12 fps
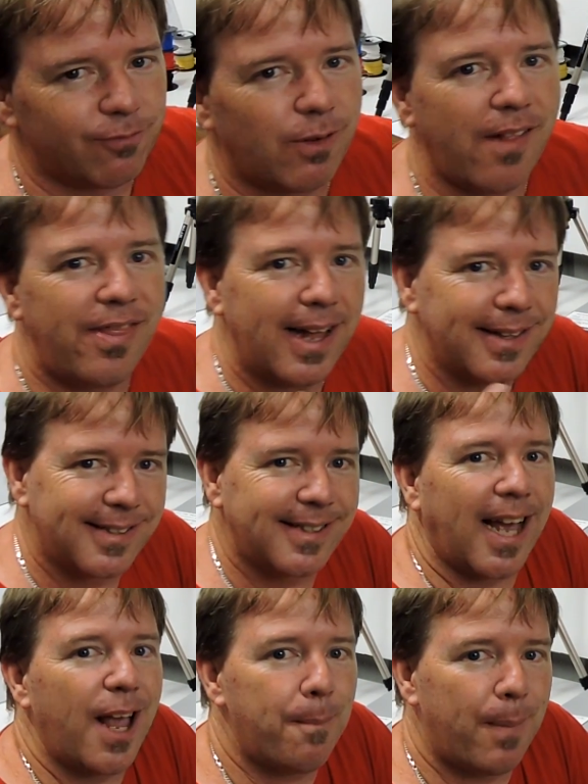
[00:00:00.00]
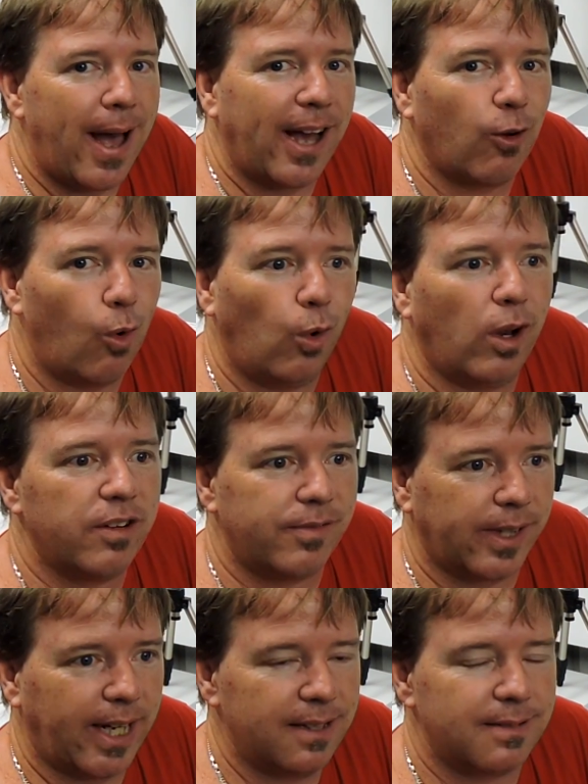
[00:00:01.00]
run that same pack all over
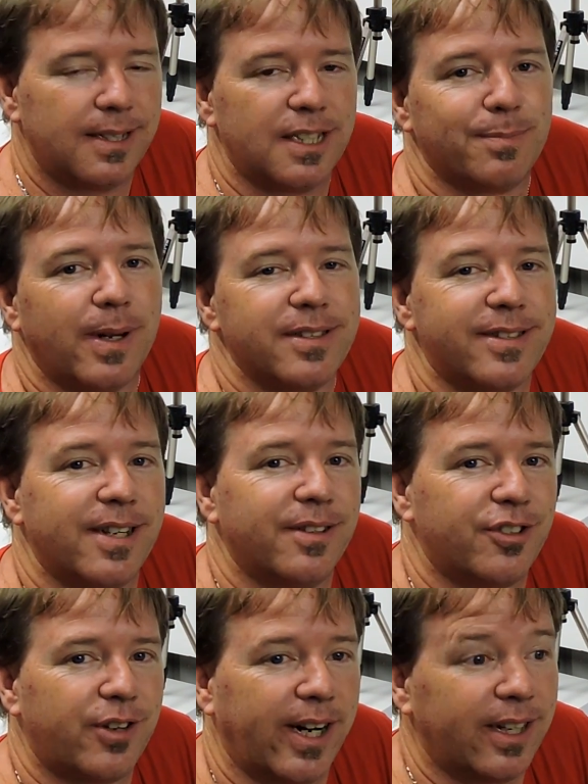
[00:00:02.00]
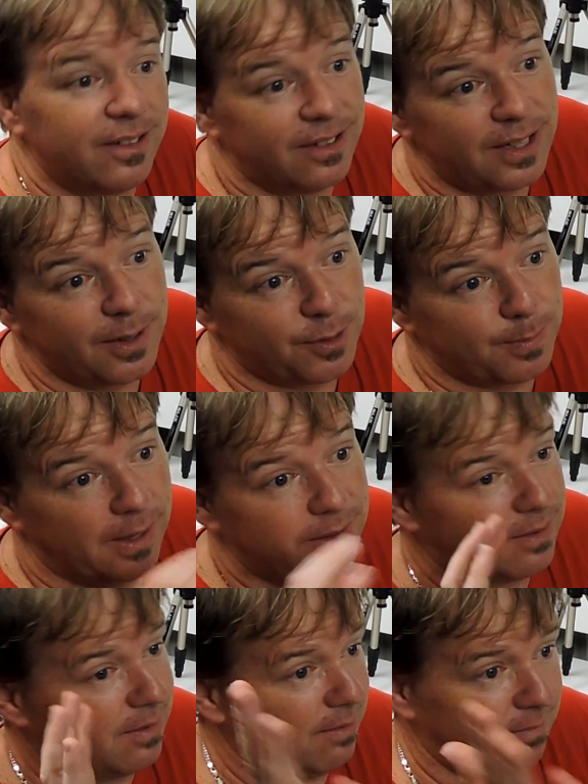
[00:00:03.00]
again six months down the track. It's six
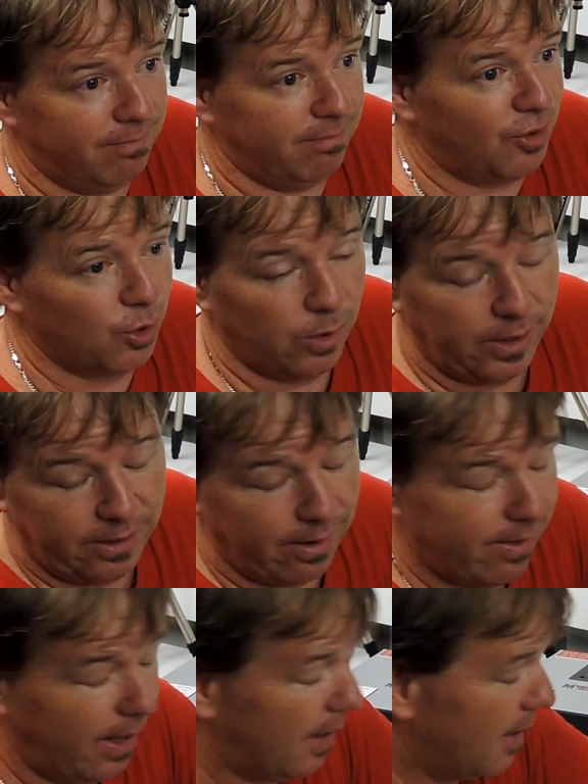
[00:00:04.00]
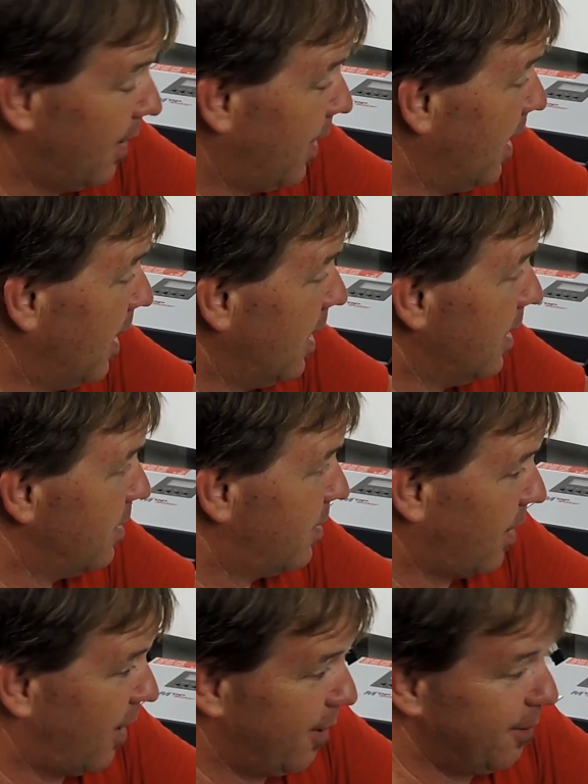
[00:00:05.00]
months shortly, I think.
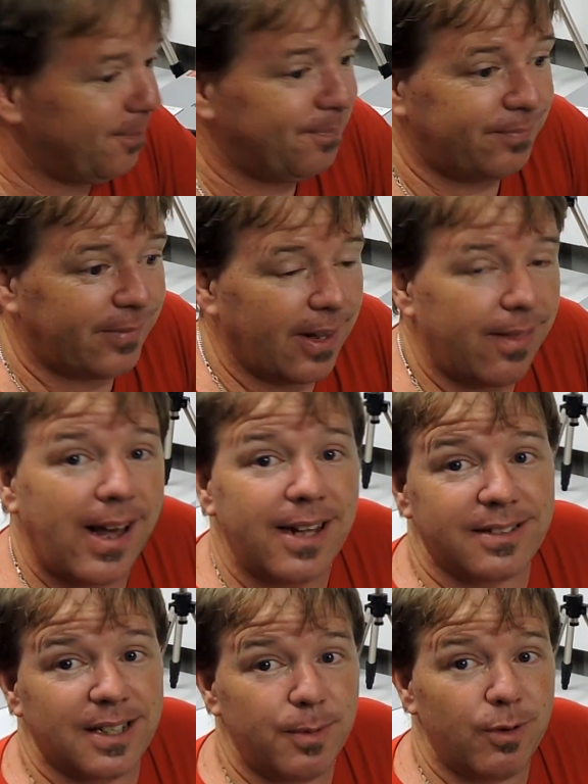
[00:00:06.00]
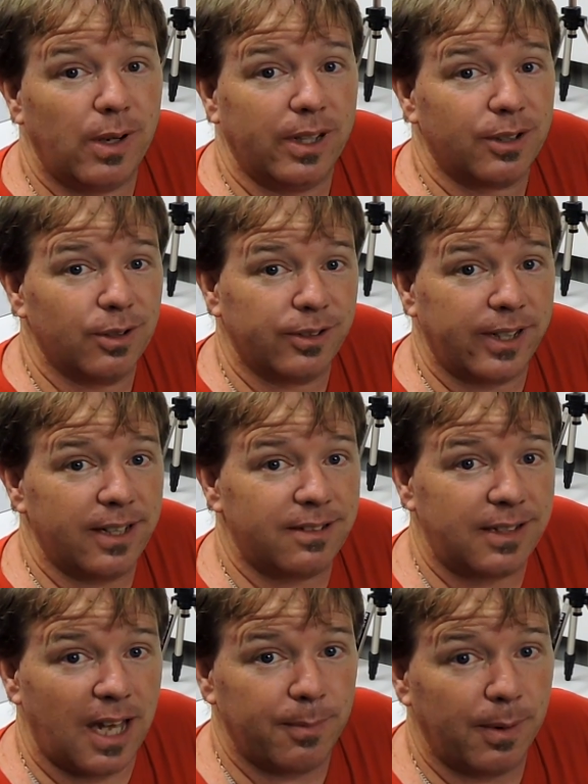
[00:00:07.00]
So that's going to be a really cool test
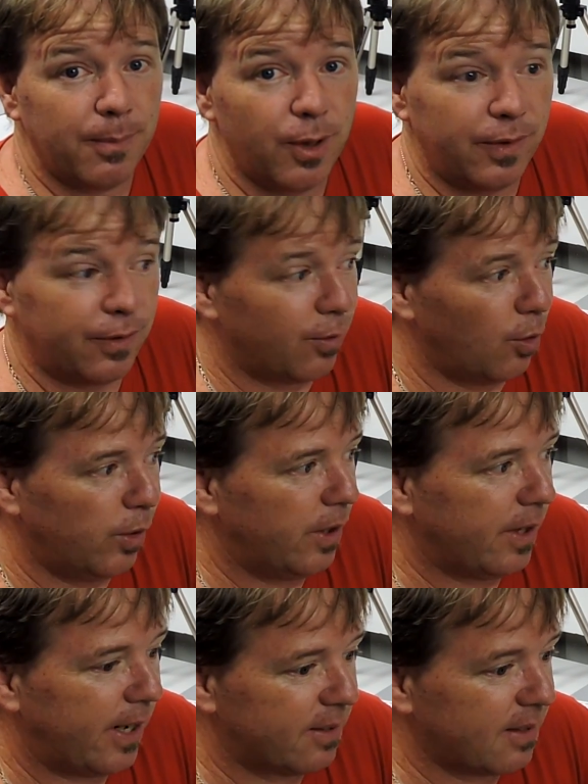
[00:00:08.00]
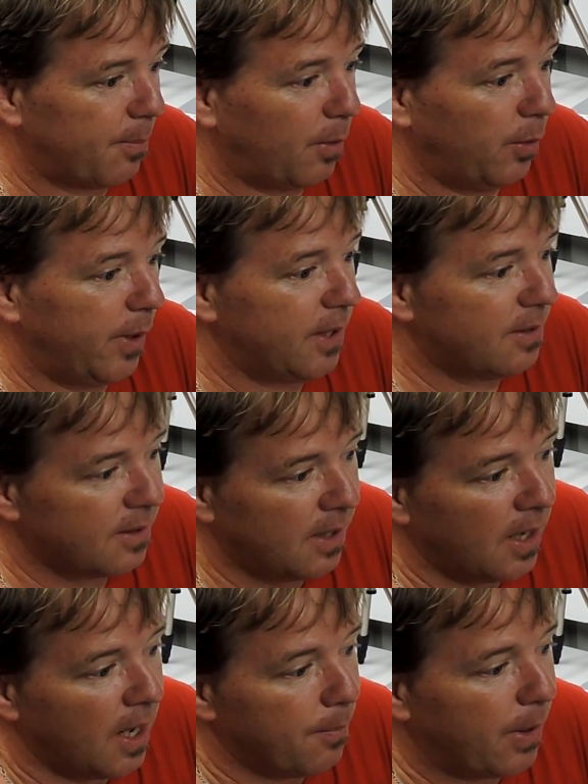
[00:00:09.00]
coming moving forward in the next couple of weeks.
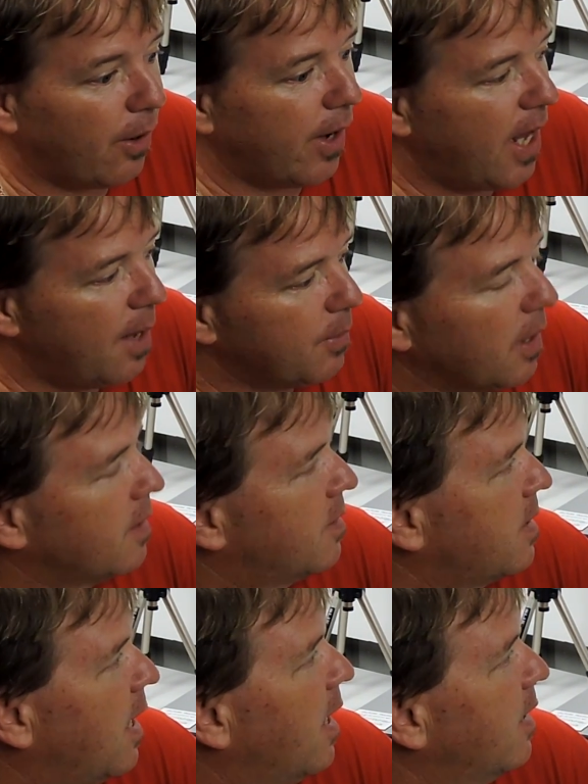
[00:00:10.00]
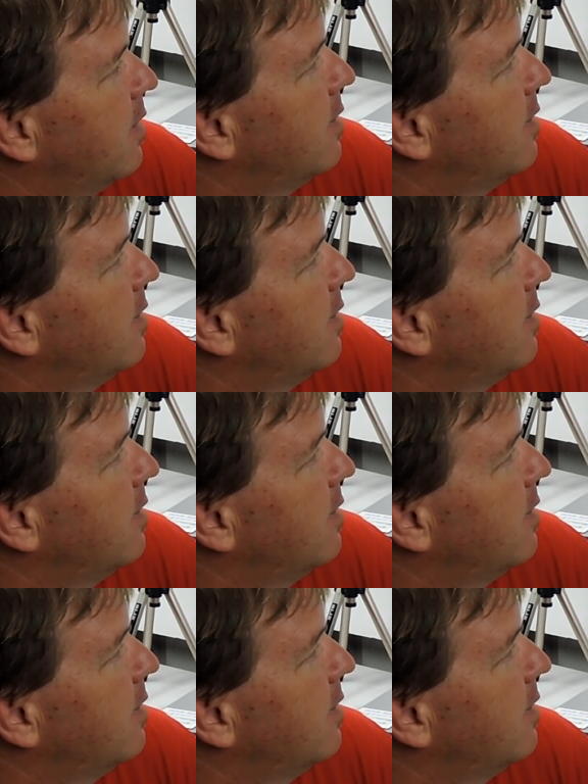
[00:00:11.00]
But I am going to start.